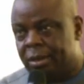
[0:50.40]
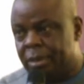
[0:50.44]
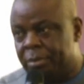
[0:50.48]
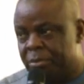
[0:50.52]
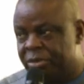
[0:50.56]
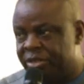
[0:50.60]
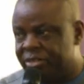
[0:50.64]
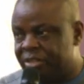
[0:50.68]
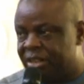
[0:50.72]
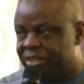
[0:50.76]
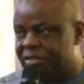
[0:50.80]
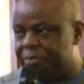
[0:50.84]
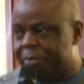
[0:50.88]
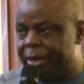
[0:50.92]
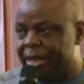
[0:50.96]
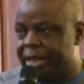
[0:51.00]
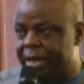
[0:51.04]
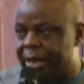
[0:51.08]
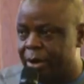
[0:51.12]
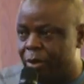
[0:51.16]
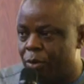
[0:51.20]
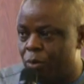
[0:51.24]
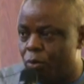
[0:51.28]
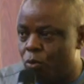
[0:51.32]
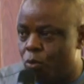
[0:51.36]
Mr.
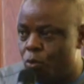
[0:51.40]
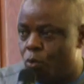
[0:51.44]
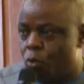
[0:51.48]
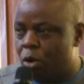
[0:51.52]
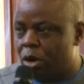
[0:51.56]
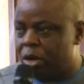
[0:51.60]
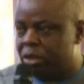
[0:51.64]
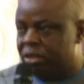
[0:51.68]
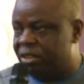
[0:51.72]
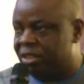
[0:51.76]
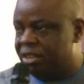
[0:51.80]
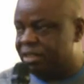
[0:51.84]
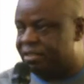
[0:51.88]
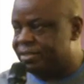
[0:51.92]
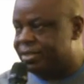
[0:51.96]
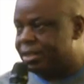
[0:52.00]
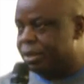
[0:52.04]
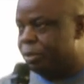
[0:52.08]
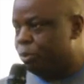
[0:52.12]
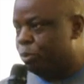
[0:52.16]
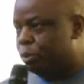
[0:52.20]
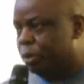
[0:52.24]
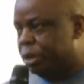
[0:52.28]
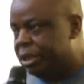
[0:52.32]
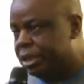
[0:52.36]
Speaker, what
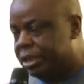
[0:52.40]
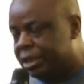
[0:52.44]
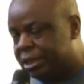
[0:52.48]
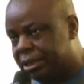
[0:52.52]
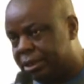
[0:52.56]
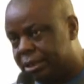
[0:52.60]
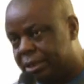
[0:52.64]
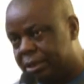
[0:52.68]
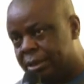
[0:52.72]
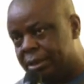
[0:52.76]
distinguished